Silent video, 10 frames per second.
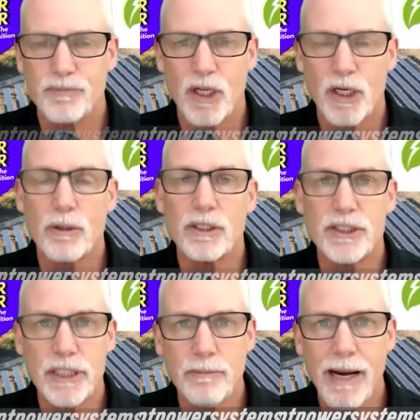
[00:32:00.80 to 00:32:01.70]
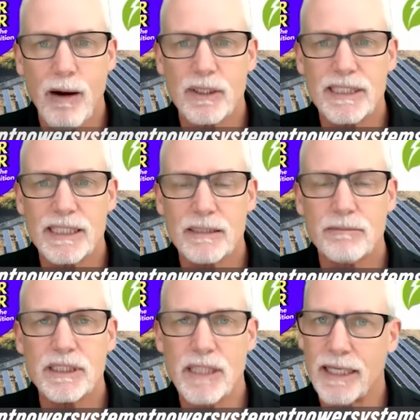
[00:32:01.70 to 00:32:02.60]
Go to
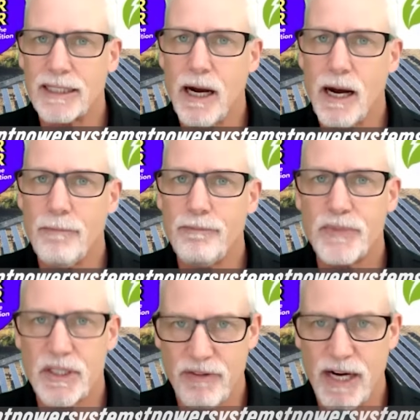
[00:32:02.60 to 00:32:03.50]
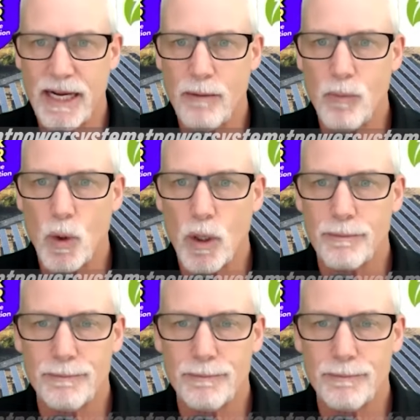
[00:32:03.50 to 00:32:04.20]
chinpowersystems.com to find out more.